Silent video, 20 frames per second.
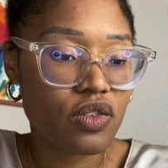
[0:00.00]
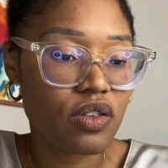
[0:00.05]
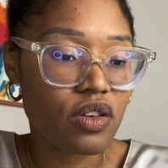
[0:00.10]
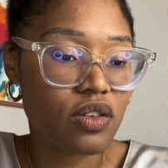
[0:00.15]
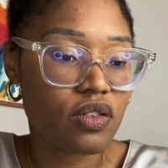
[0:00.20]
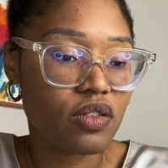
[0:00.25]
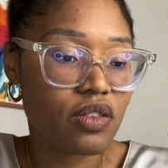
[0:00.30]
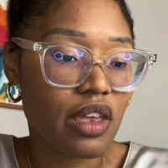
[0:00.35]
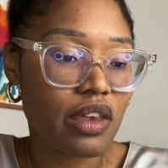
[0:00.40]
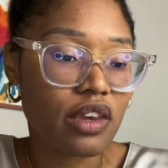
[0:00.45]
they're
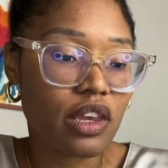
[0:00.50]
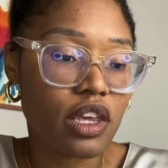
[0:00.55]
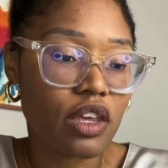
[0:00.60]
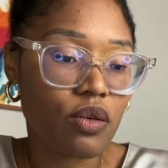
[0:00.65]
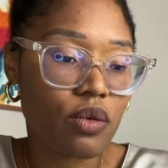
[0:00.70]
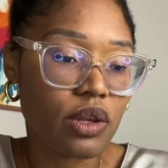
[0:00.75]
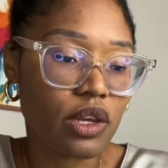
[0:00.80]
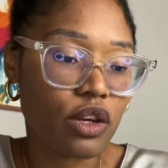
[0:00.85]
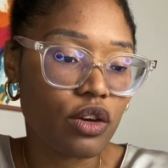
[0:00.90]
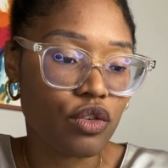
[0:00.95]
sending you
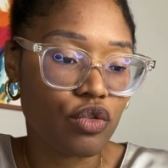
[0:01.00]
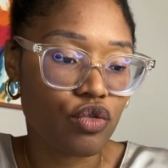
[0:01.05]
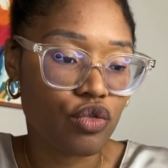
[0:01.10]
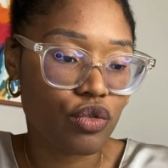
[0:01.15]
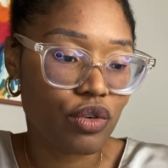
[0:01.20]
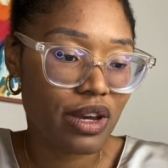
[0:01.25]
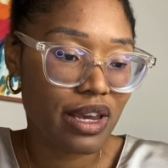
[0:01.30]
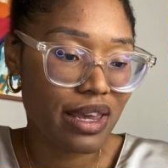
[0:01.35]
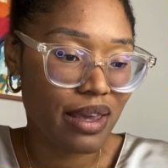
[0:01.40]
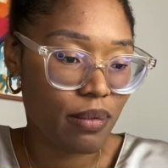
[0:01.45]
in your
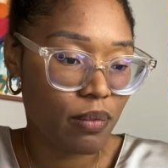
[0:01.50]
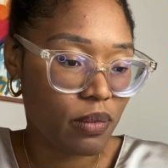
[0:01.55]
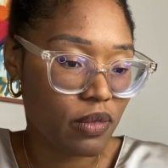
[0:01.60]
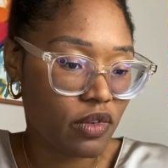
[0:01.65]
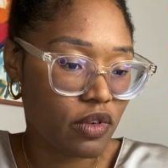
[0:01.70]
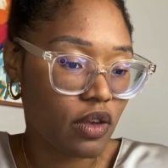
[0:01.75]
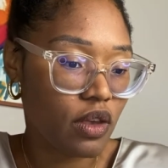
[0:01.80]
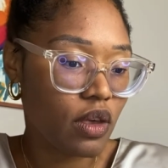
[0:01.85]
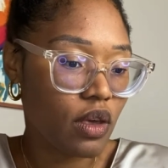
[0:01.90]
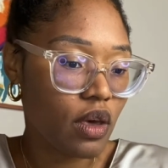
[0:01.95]
dreams.
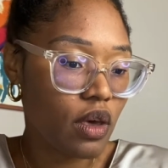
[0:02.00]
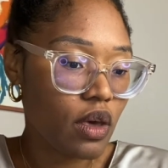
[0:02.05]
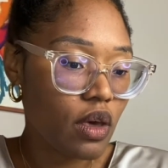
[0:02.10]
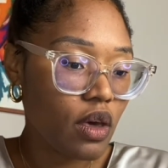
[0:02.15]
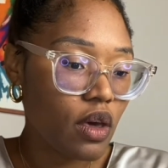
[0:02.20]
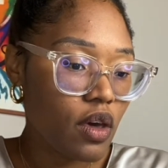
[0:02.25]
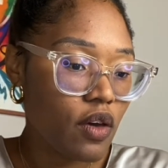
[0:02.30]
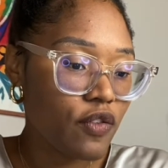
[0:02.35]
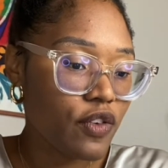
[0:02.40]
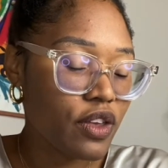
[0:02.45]

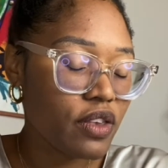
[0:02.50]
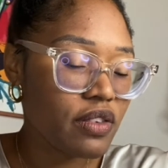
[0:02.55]
Feels